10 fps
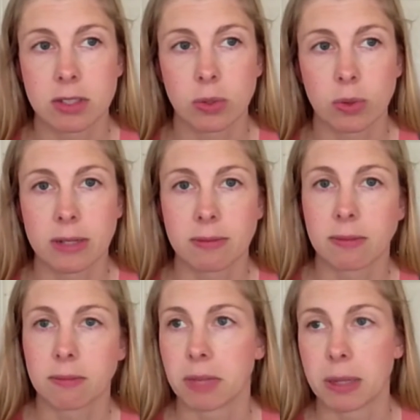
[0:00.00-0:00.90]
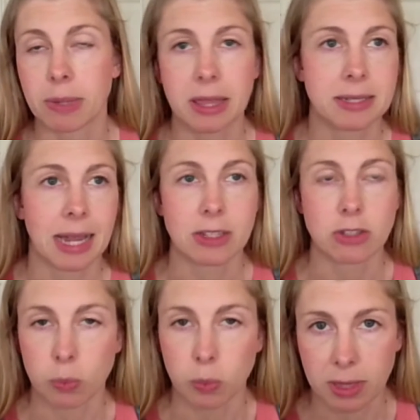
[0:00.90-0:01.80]
so that maybe the
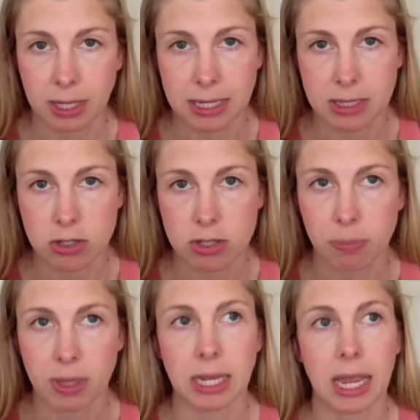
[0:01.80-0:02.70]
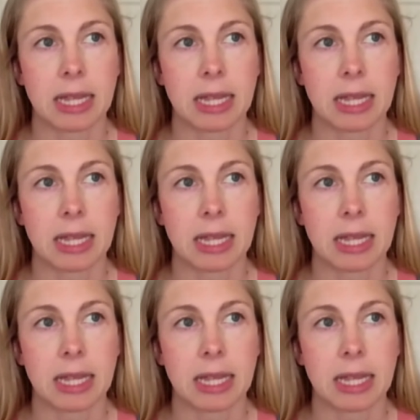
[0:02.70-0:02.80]
dad's home with the kids or something.